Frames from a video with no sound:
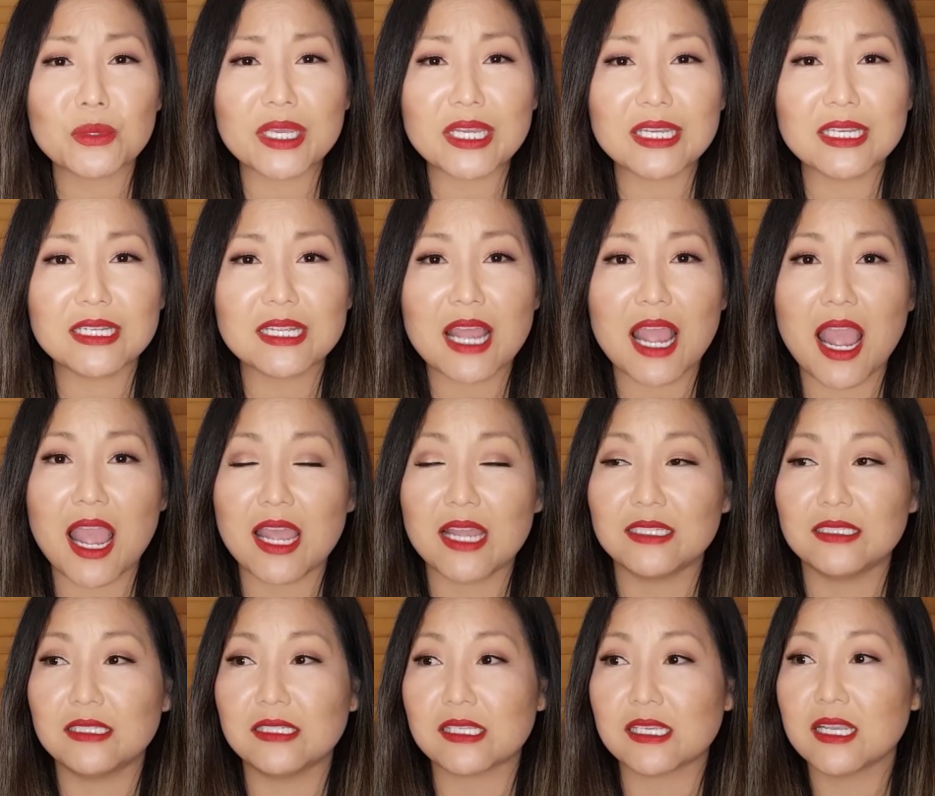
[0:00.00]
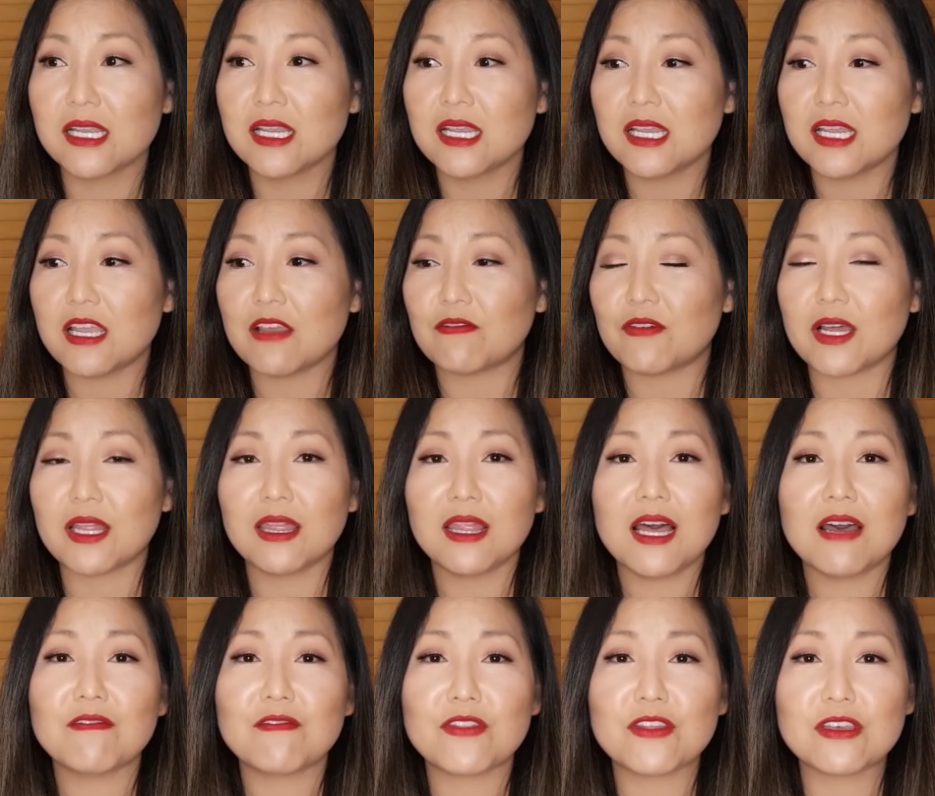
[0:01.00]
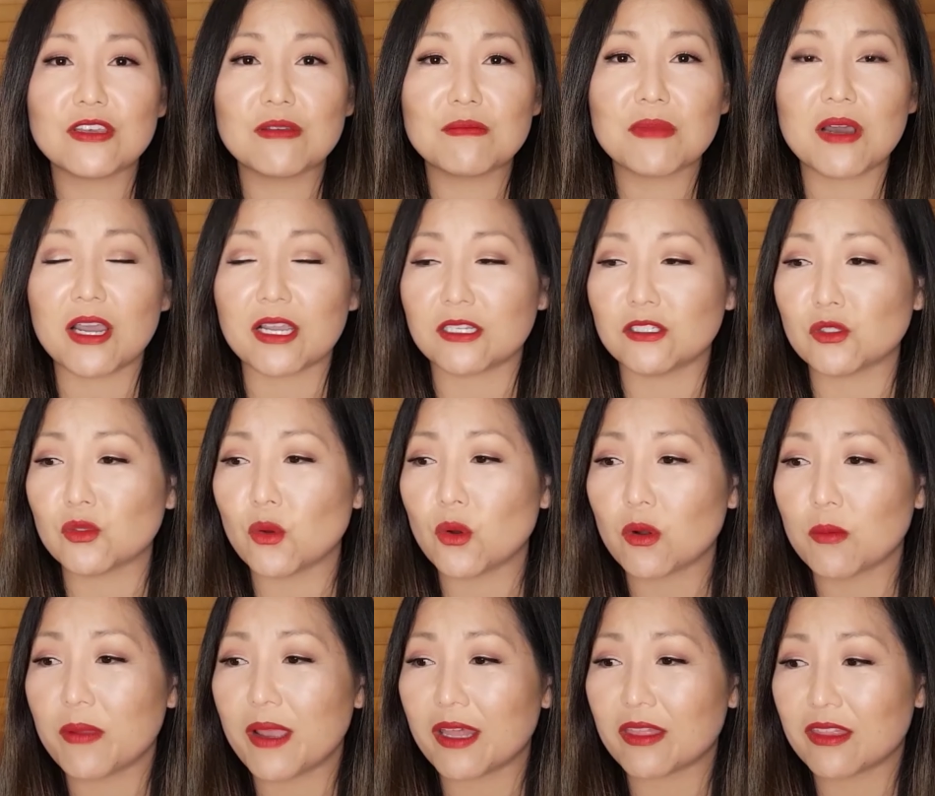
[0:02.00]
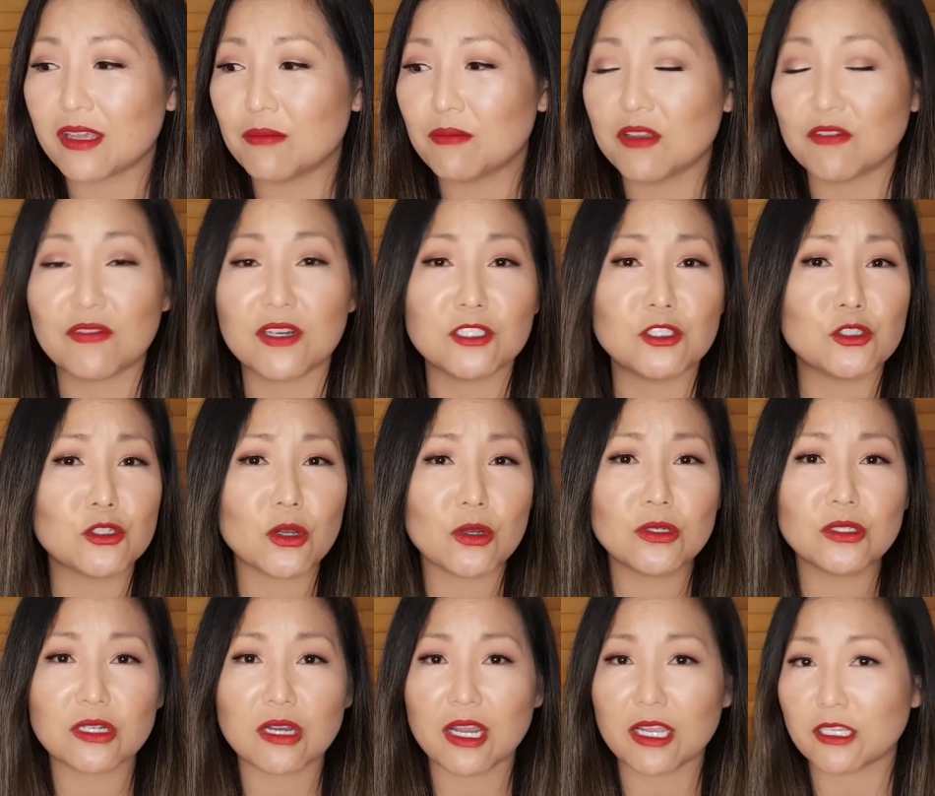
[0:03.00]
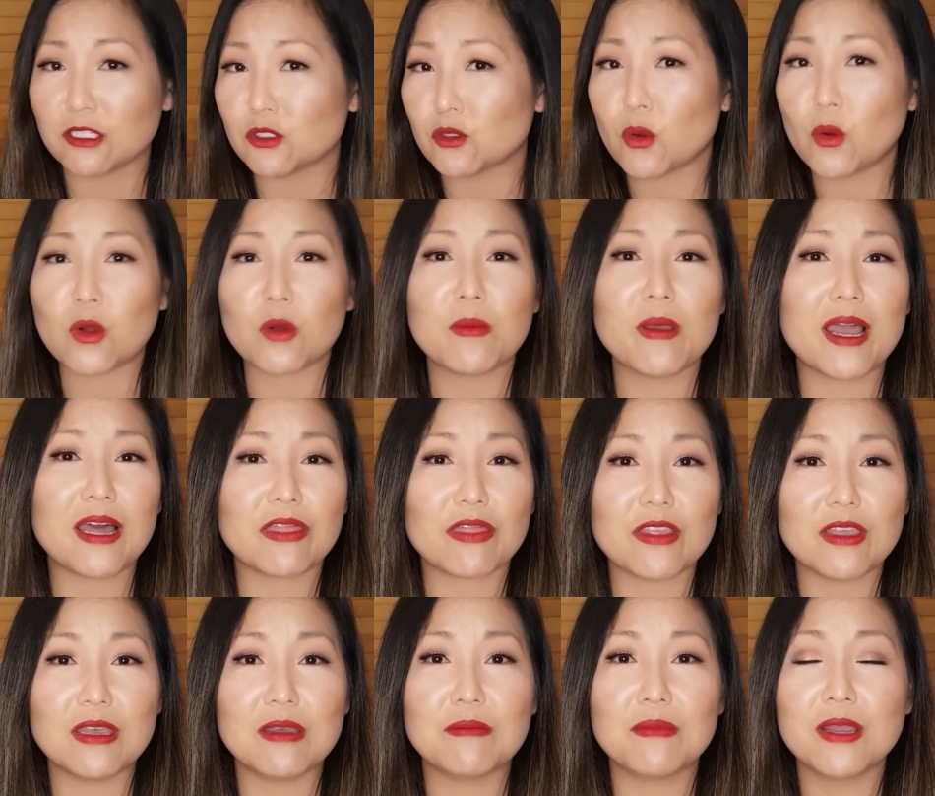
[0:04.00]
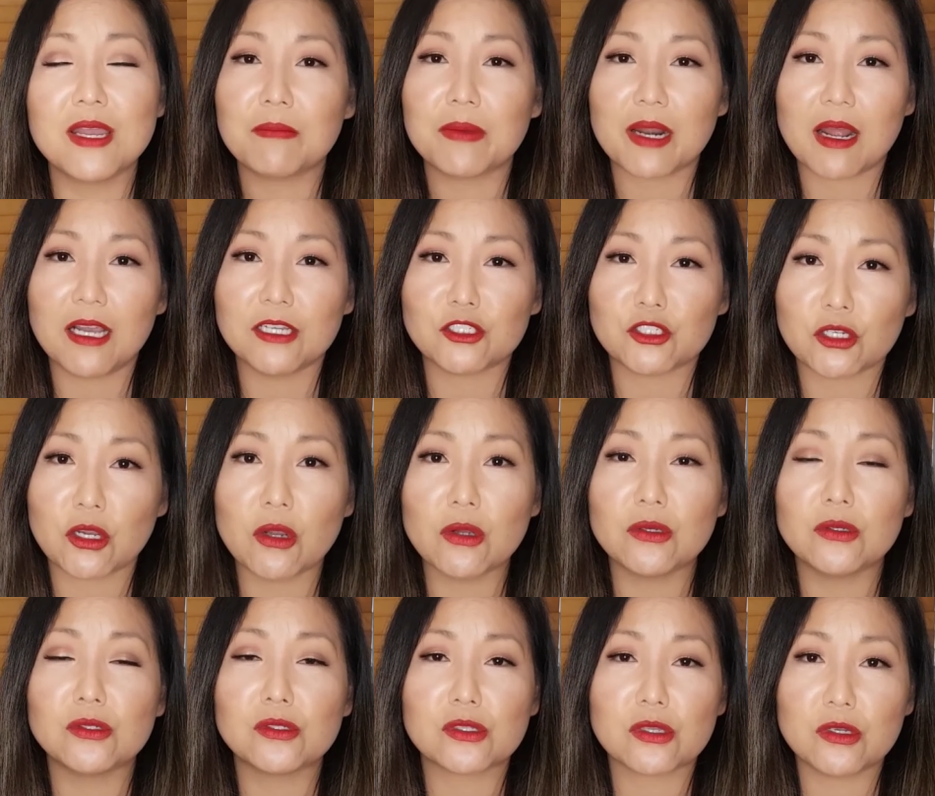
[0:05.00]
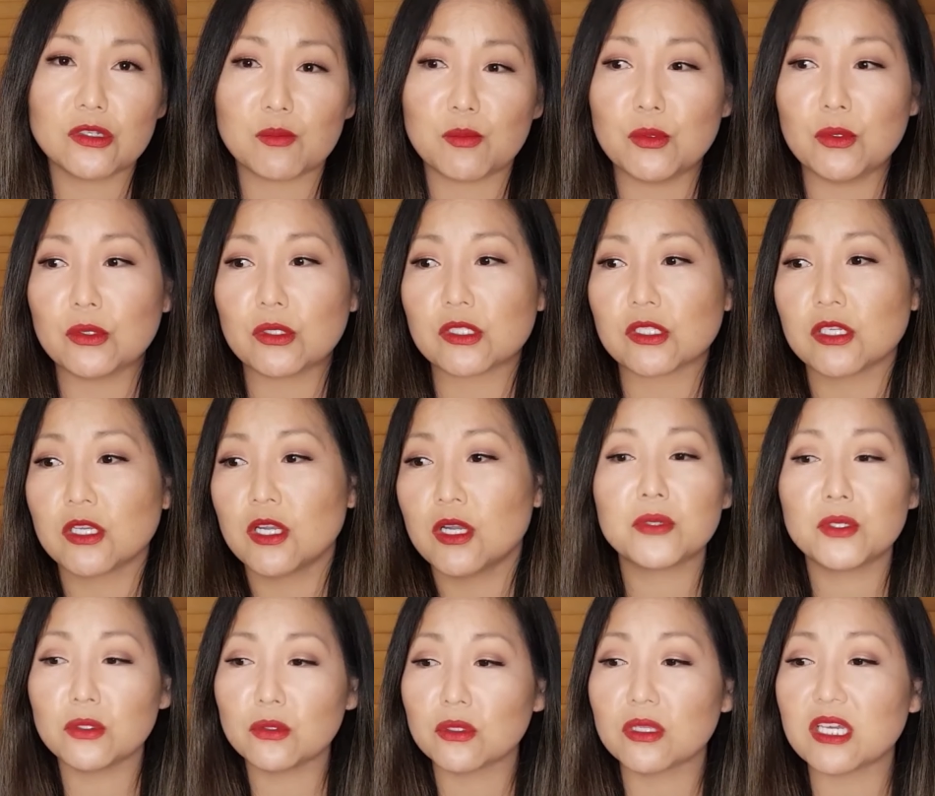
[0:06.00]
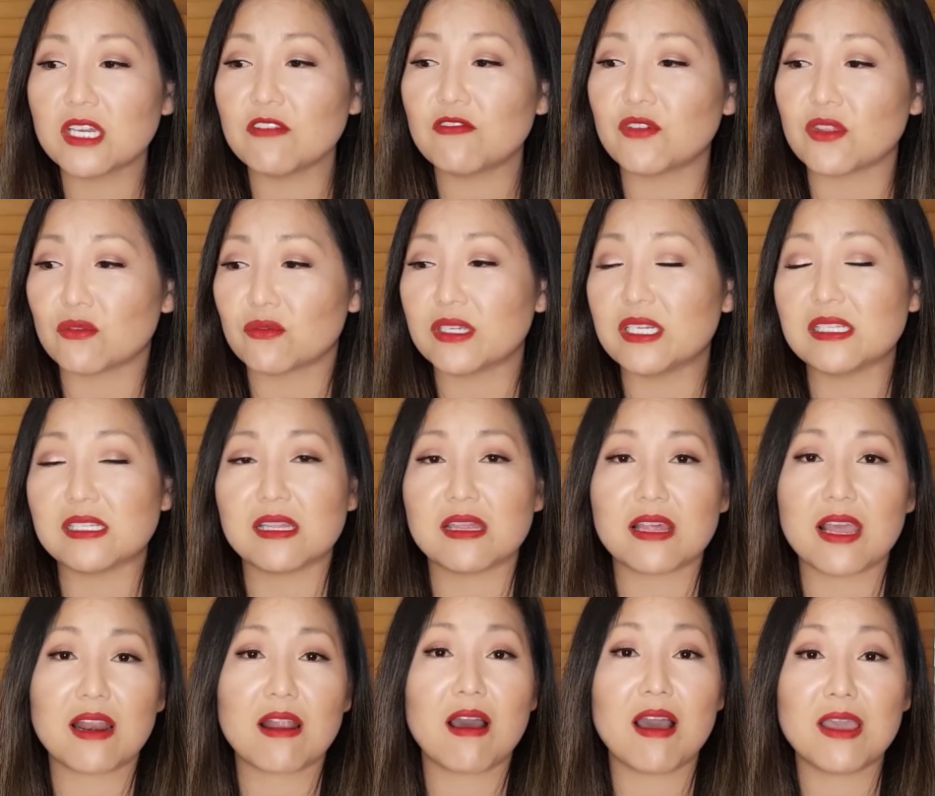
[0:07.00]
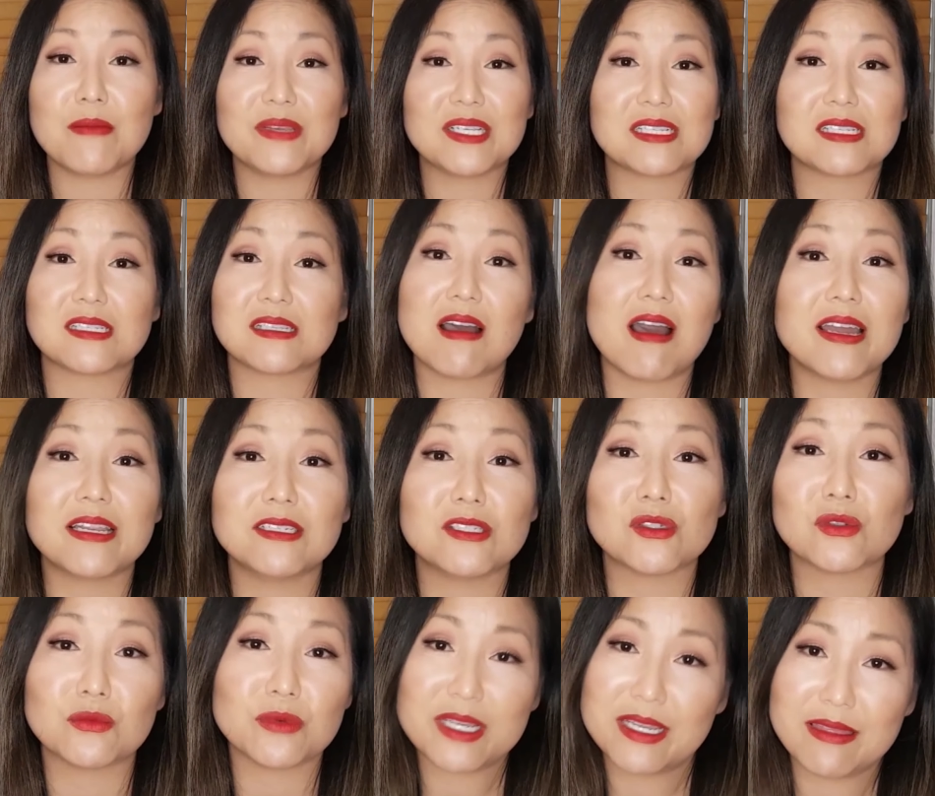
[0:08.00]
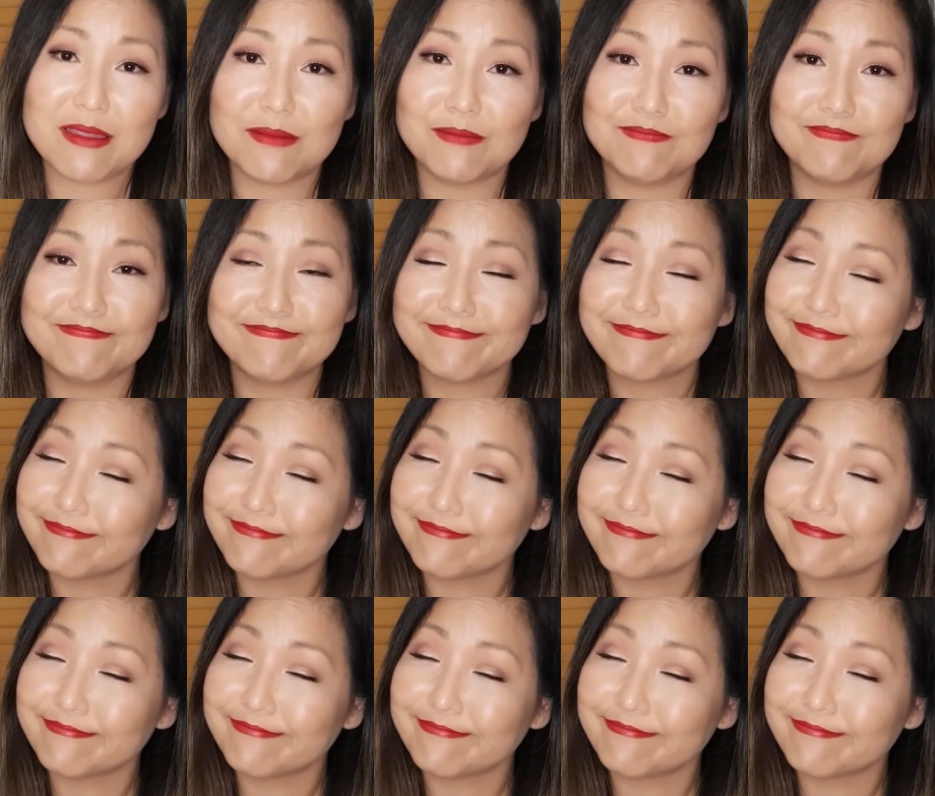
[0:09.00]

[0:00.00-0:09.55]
read and if I love them, I can talk about them. If I don't, I can talk about them. But I chose those books purely for the reason that I'm excited to read them.